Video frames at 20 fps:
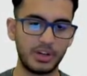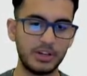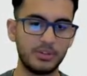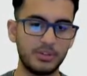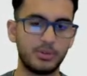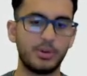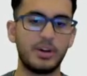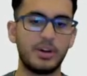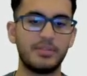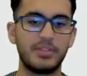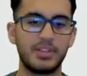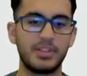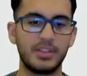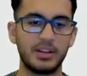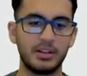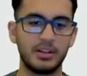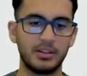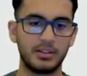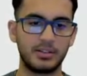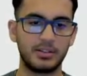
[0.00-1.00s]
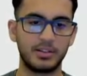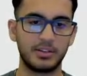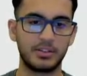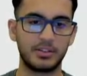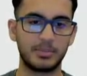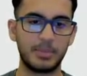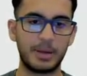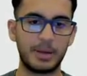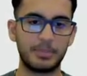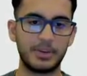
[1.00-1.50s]
so everything starts
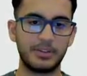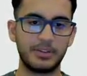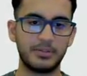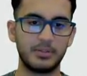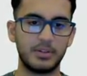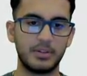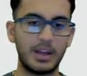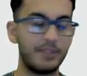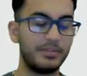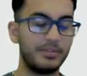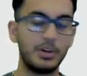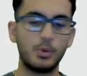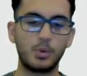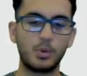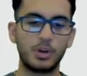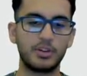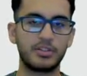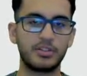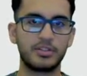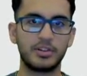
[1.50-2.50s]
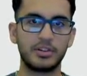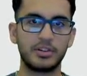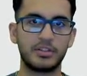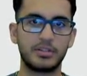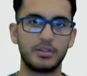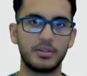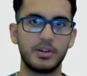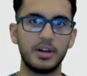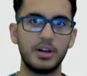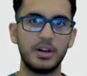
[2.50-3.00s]
mapping, every word
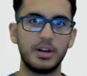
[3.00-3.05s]
starts